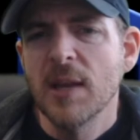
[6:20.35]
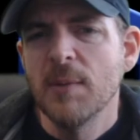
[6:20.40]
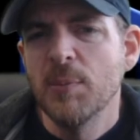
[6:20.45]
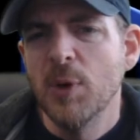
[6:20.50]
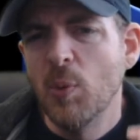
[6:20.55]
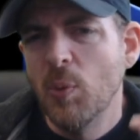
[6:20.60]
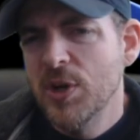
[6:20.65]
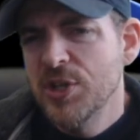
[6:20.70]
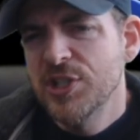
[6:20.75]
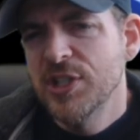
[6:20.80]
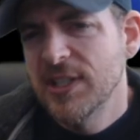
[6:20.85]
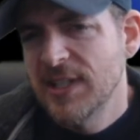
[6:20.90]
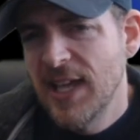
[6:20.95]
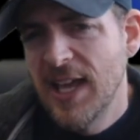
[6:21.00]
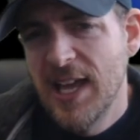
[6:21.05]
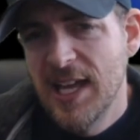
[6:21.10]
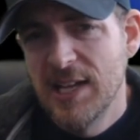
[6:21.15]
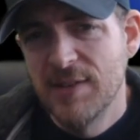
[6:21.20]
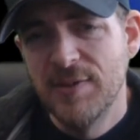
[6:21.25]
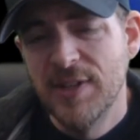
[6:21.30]
But once you get the
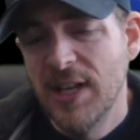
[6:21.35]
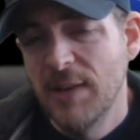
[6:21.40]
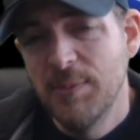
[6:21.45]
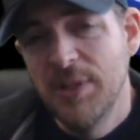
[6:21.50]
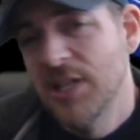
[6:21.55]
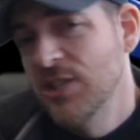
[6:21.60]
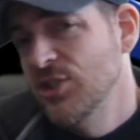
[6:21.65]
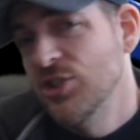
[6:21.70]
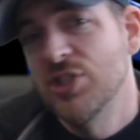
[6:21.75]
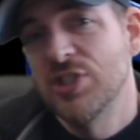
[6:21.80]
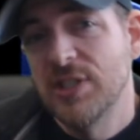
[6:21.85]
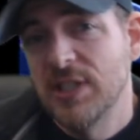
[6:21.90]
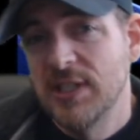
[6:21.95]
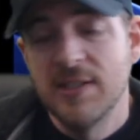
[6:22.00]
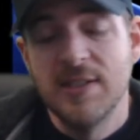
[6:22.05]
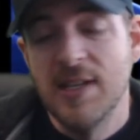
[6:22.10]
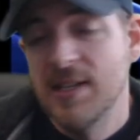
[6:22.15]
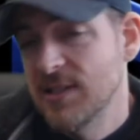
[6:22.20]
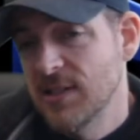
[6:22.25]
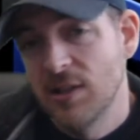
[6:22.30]
hang of it, I mean,
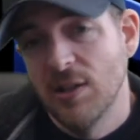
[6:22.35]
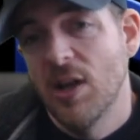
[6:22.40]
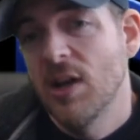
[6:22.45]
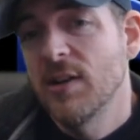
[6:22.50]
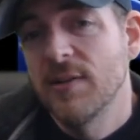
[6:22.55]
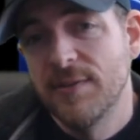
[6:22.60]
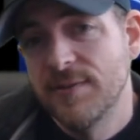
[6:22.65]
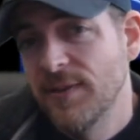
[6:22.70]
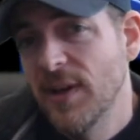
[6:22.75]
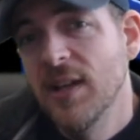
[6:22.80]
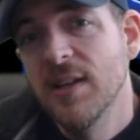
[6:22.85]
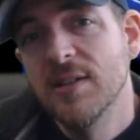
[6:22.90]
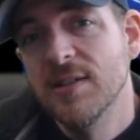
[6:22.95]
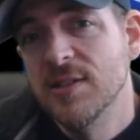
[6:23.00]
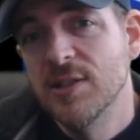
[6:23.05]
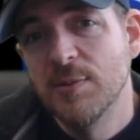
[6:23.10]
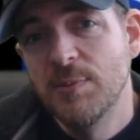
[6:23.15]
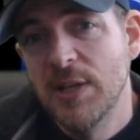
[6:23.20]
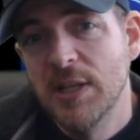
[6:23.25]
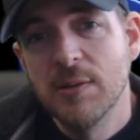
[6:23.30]
it's a lot of fun
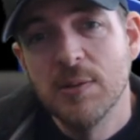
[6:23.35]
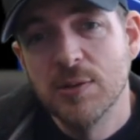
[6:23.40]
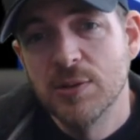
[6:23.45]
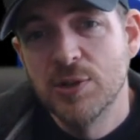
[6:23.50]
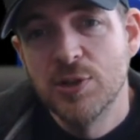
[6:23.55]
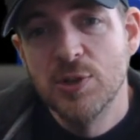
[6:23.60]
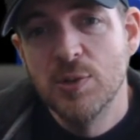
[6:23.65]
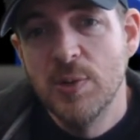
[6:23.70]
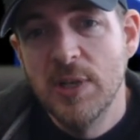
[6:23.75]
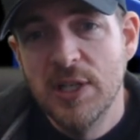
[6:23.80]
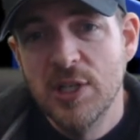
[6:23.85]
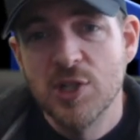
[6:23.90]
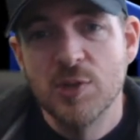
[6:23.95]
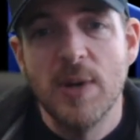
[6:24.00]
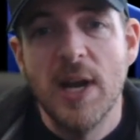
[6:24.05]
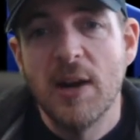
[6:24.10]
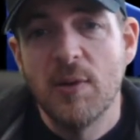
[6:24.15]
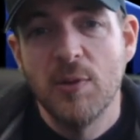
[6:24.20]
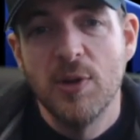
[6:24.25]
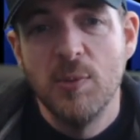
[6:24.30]
to be able to
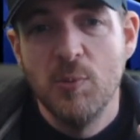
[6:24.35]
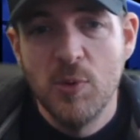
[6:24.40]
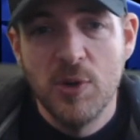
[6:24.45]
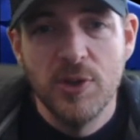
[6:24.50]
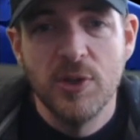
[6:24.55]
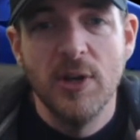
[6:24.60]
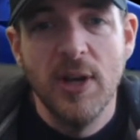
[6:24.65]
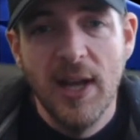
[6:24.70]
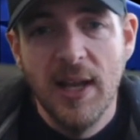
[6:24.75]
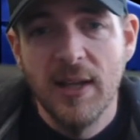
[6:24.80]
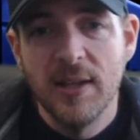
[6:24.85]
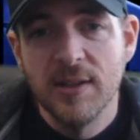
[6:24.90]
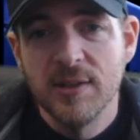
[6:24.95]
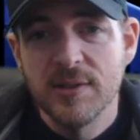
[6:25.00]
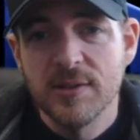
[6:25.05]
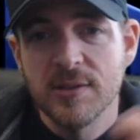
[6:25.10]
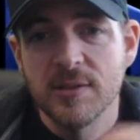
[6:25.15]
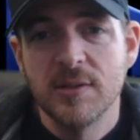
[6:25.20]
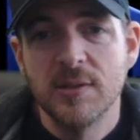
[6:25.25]
interact with them with your hands.